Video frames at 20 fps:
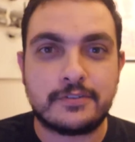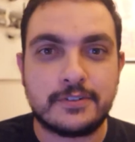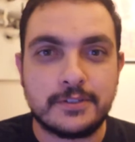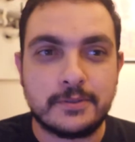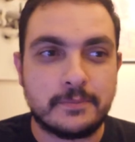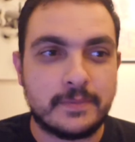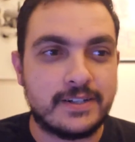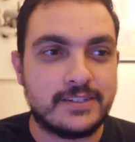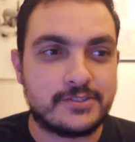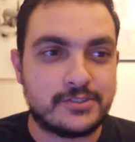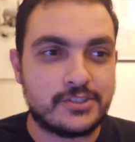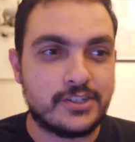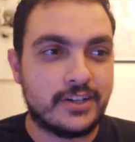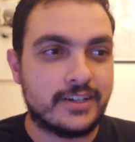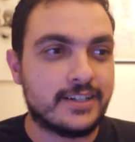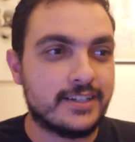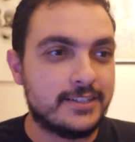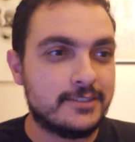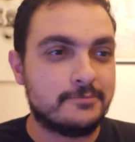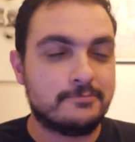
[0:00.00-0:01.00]
we managed to
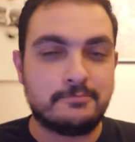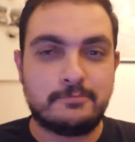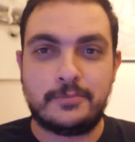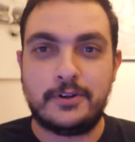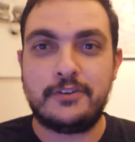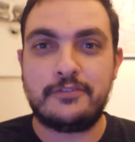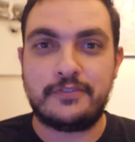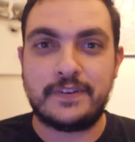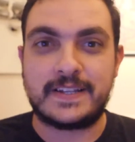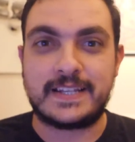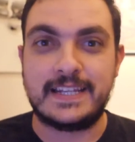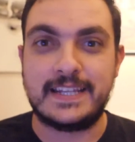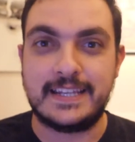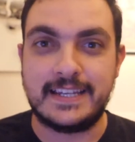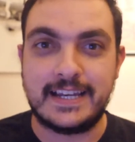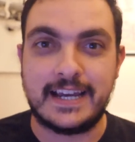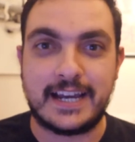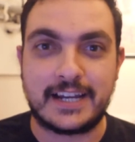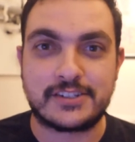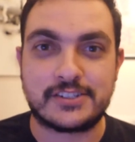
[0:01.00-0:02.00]
juggle
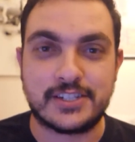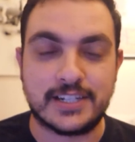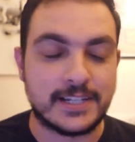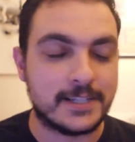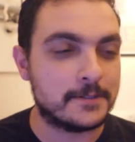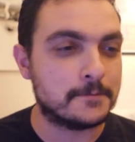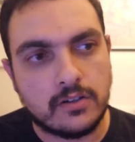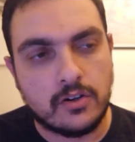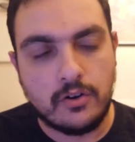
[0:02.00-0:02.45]
perfectly, actually.